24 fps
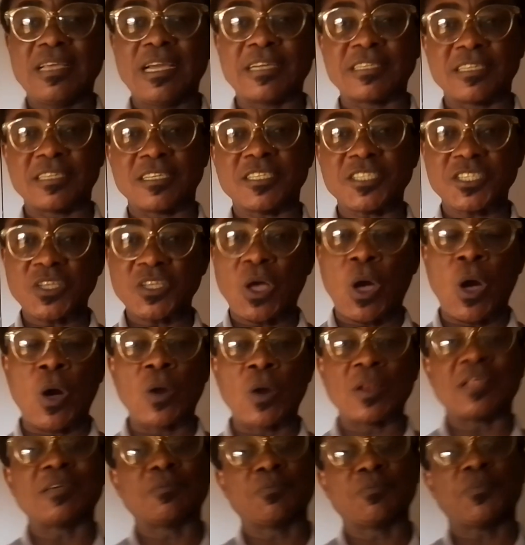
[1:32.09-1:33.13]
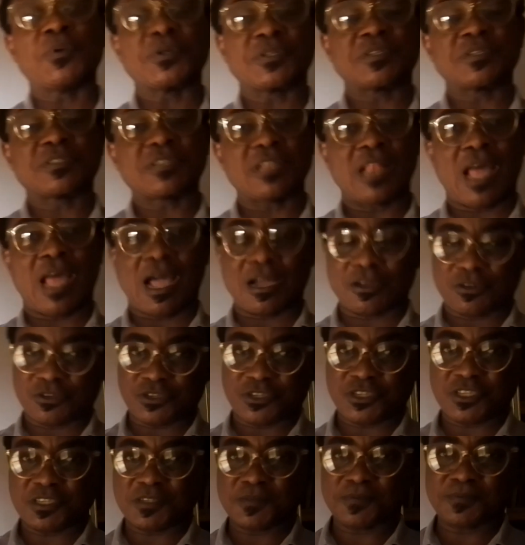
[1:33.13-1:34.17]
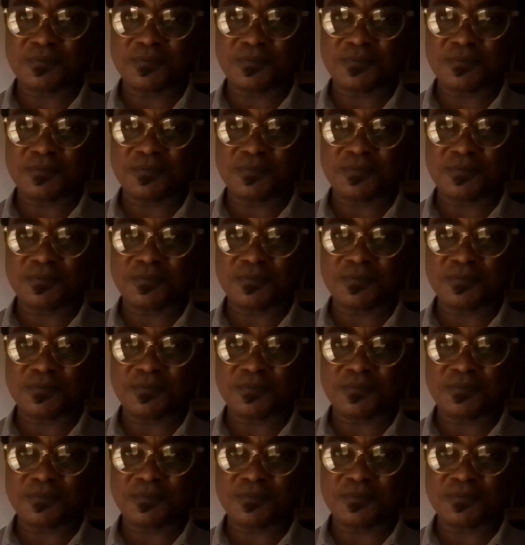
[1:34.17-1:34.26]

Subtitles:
in this all-important language.